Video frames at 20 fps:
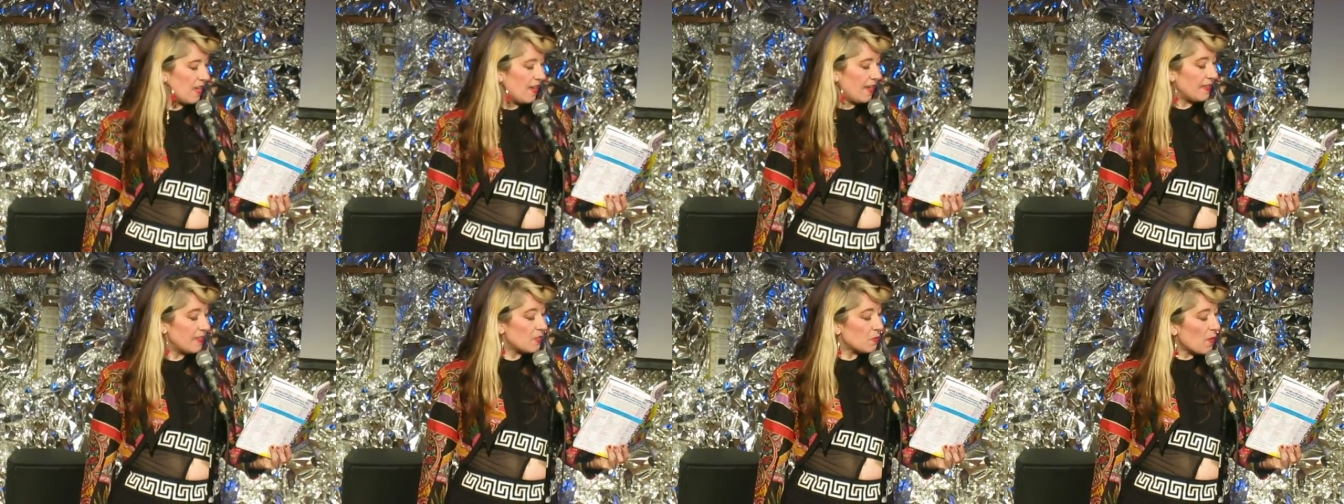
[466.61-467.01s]

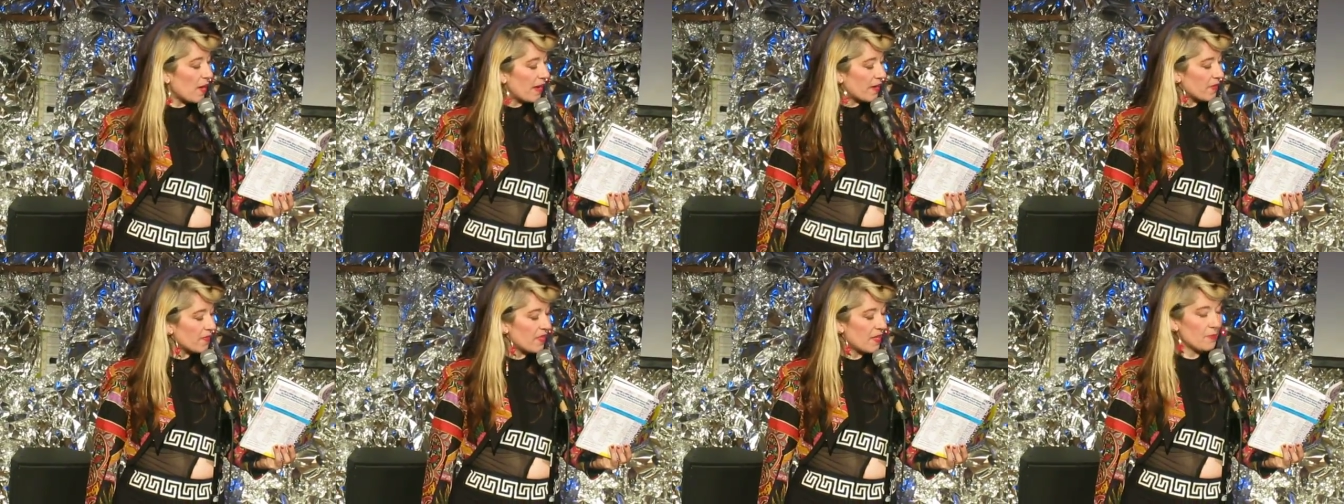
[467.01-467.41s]

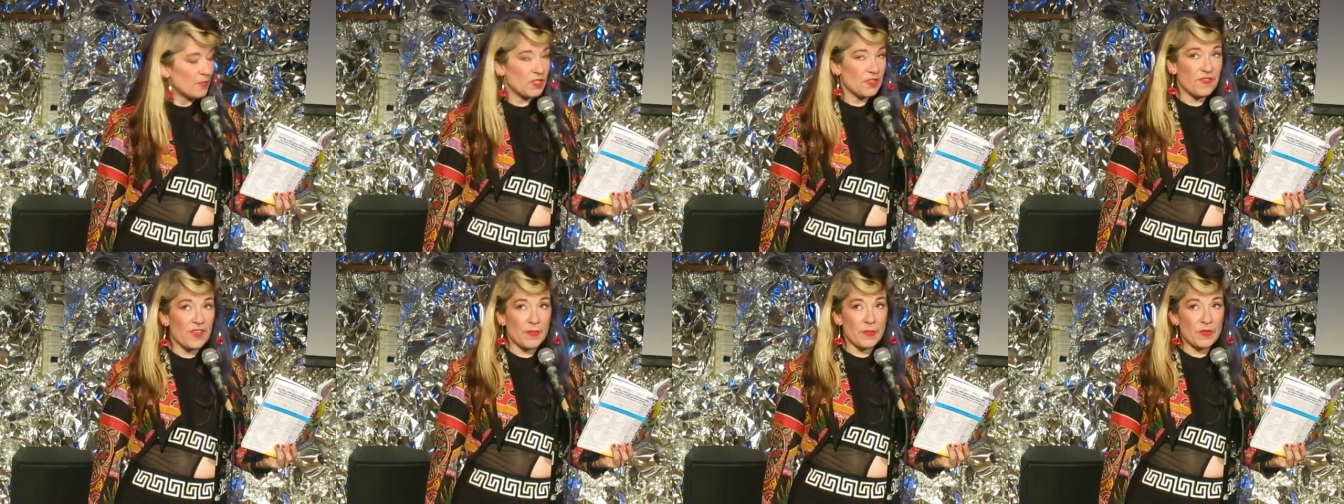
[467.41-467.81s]
inspired them
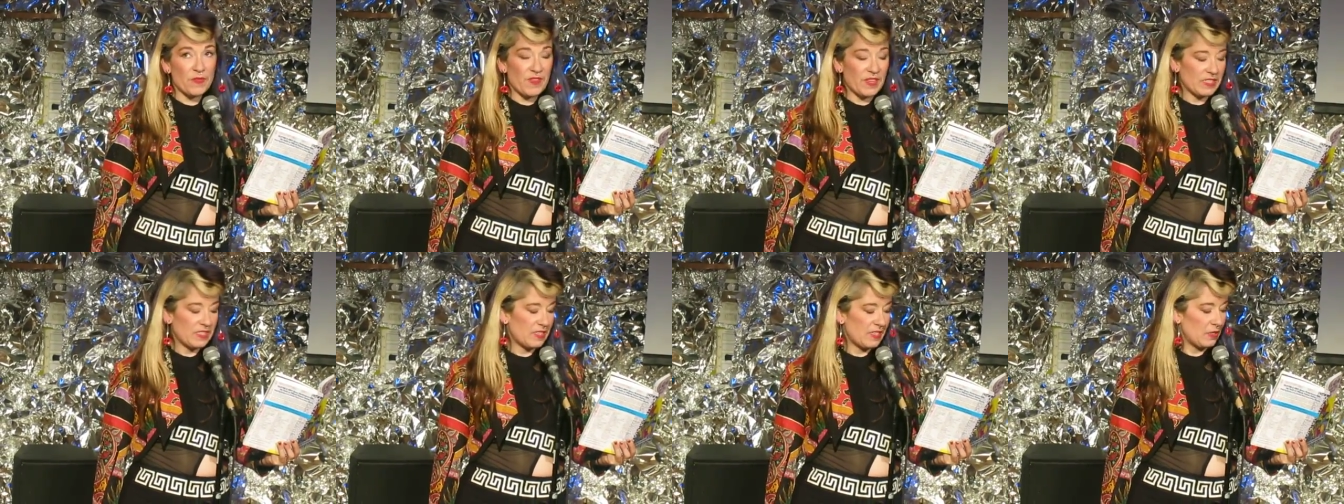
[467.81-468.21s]
to
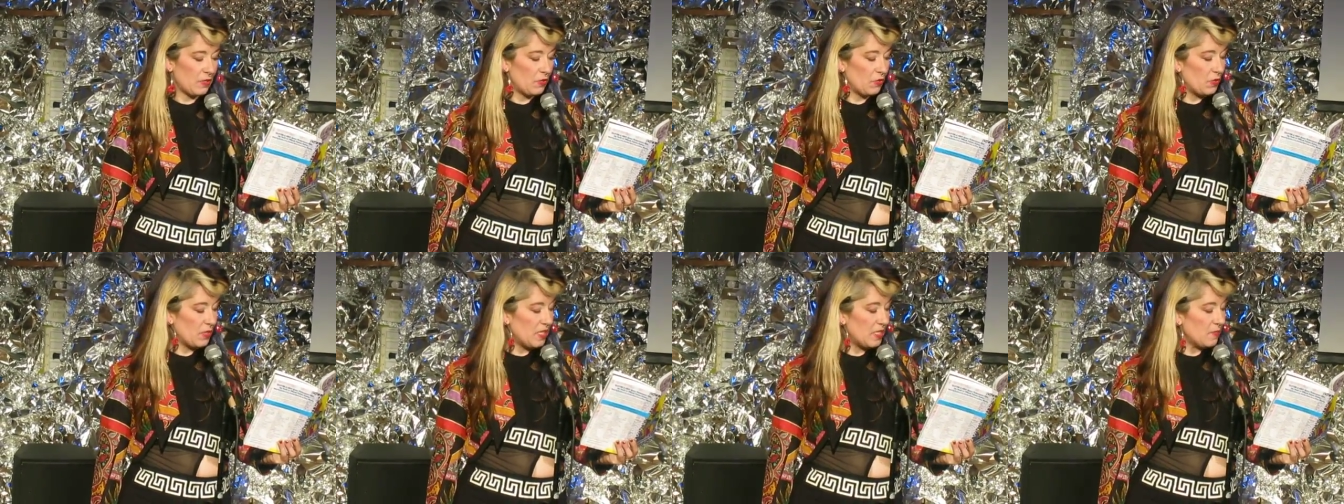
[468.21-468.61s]
femifest their
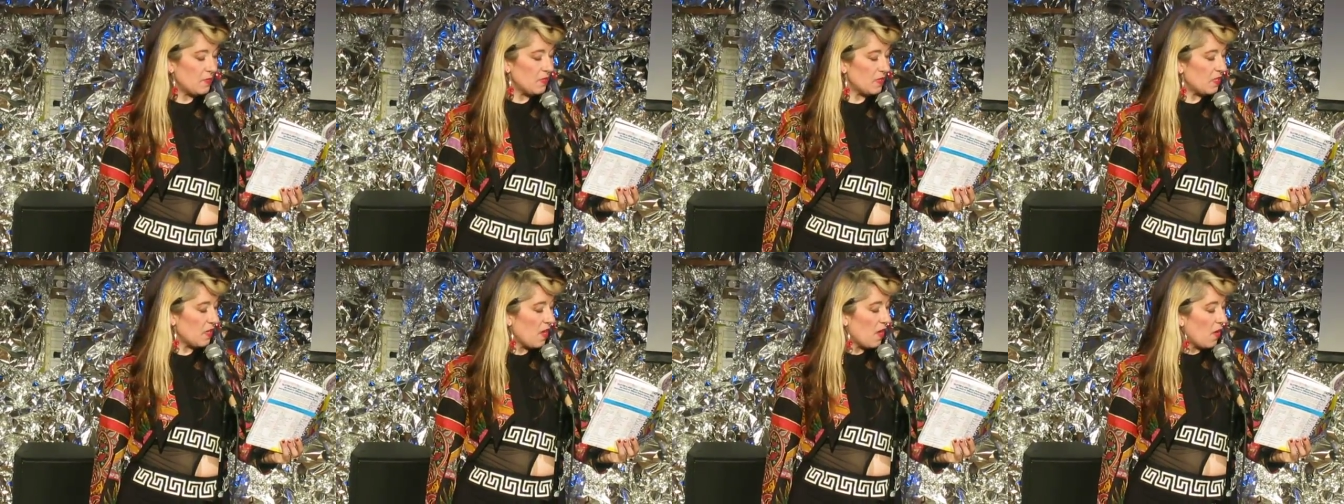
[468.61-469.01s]

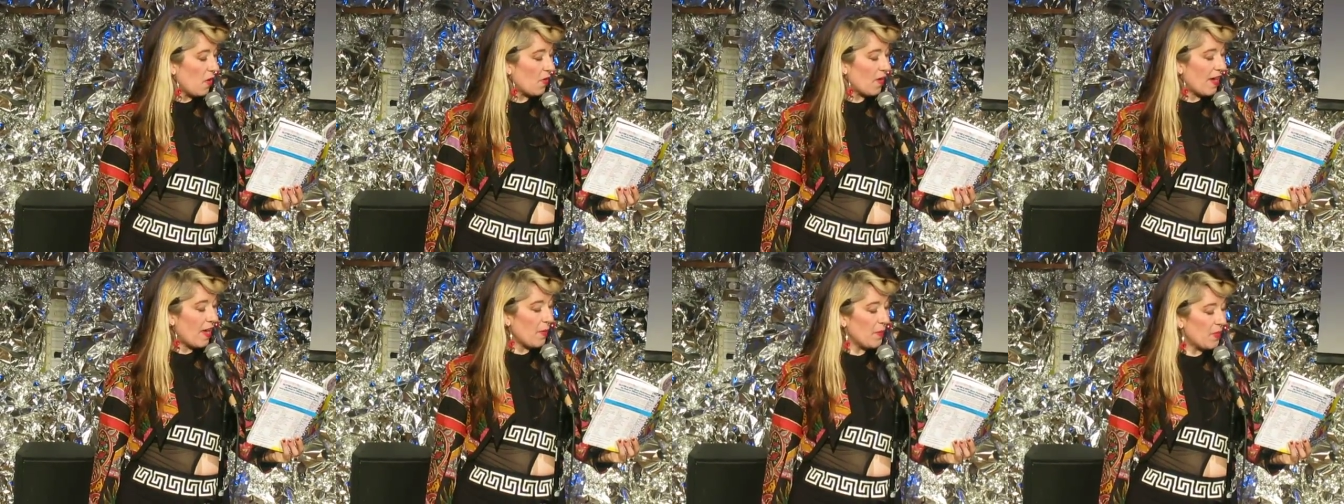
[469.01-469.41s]
dreams,
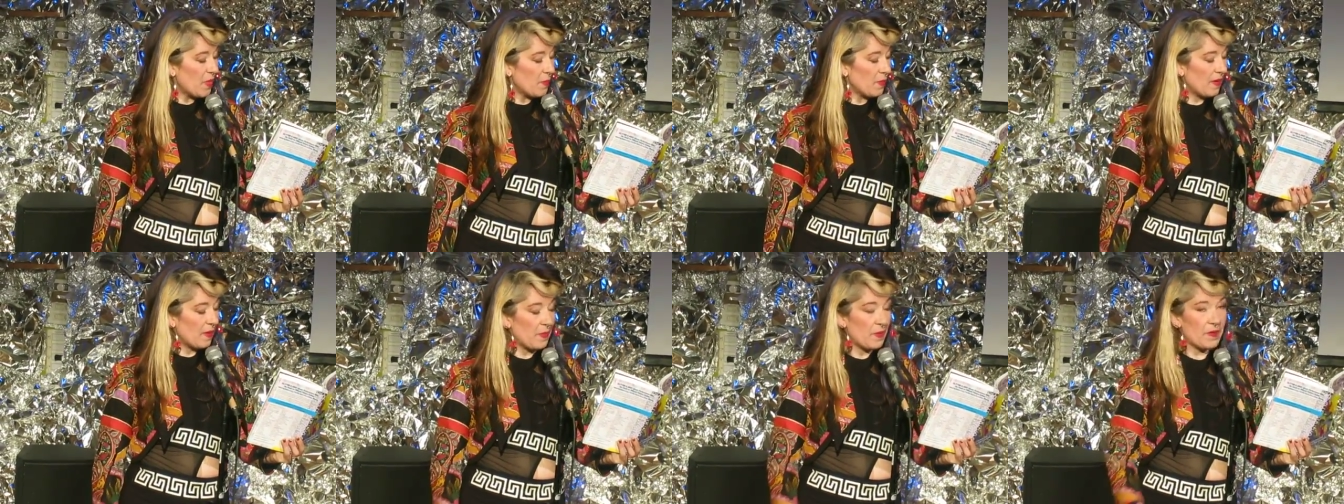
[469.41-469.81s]
or helped
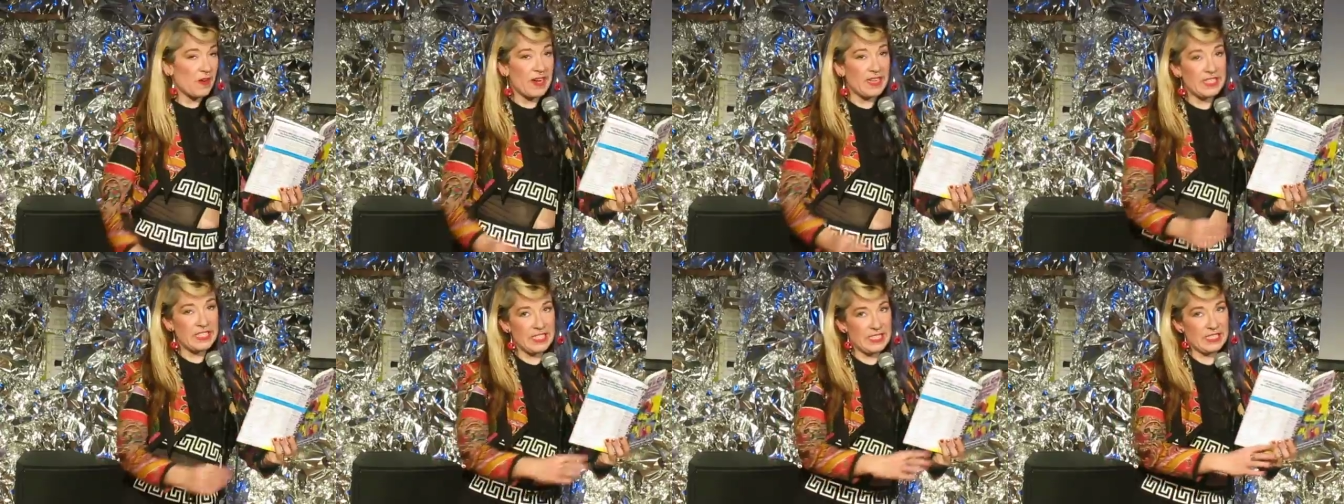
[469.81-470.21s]
them get their
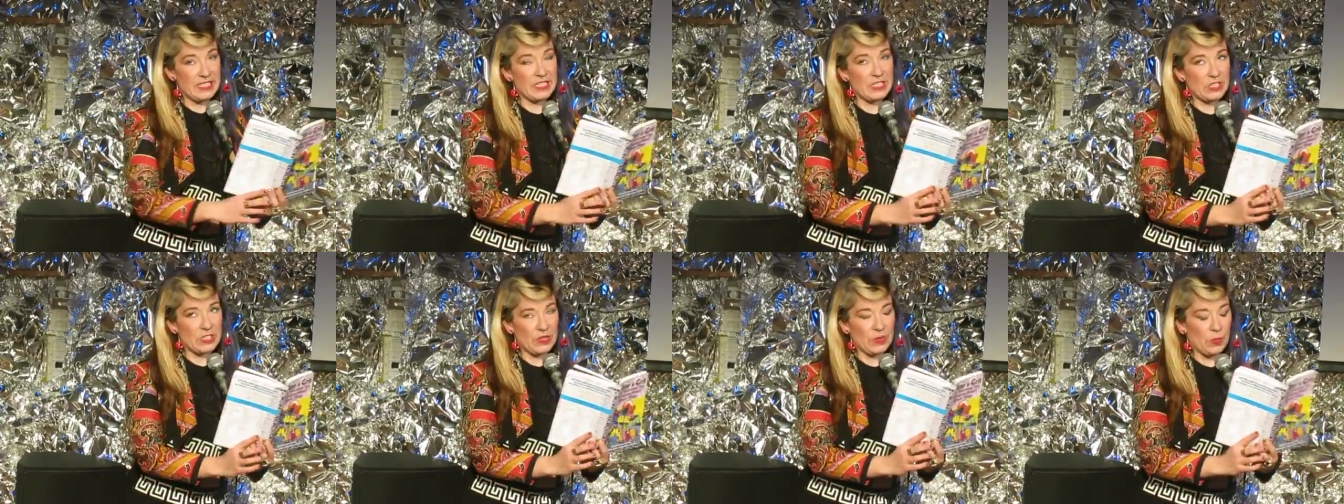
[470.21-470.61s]
ideas
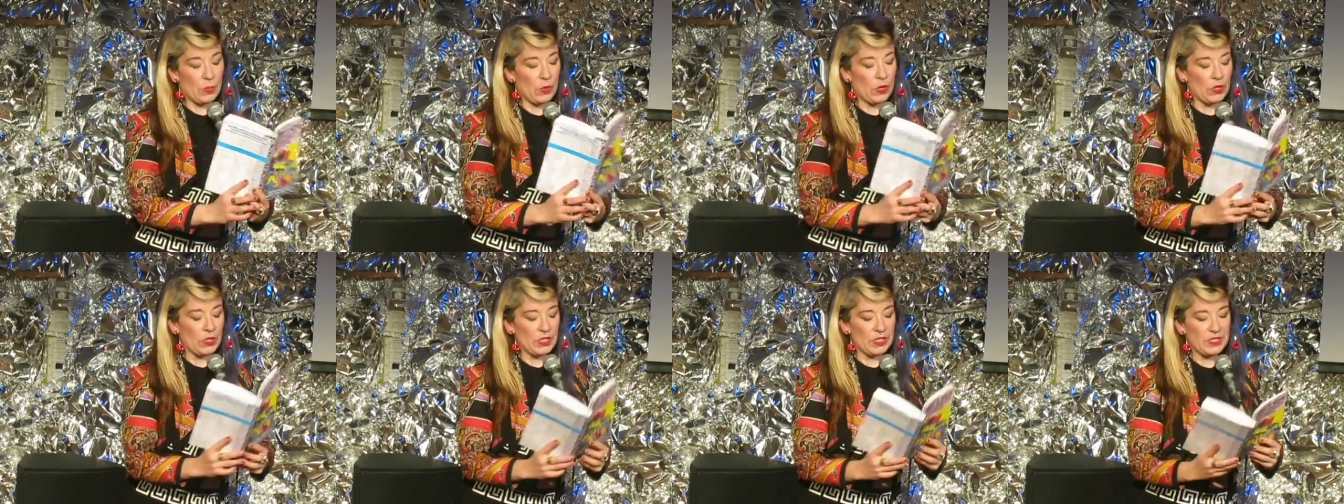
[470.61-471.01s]
into the
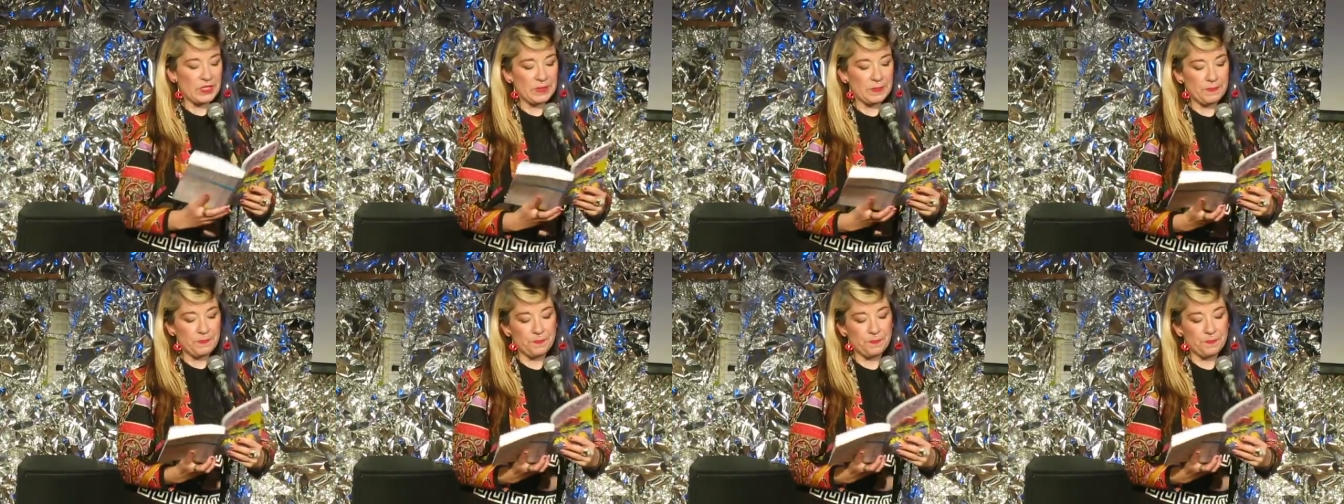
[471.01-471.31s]
world.